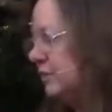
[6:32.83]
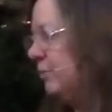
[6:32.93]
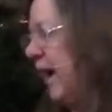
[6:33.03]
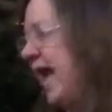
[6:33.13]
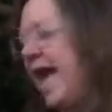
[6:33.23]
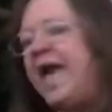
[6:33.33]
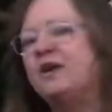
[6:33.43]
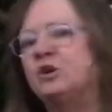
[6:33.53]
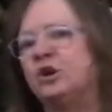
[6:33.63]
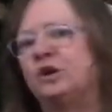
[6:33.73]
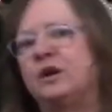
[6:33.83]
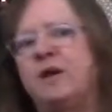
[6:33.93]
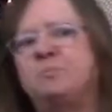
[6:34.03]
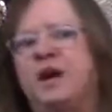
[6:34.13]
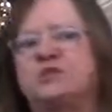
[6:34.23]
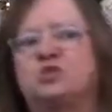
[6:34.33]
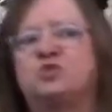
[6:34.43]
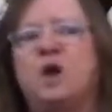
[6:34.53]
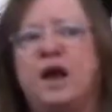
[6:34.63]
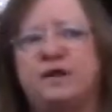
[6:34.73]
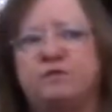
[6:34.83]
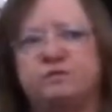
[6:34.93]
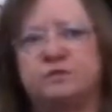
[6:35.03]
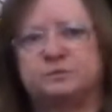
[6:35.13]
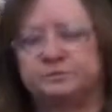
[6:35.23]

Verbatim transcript: by anger and by strife.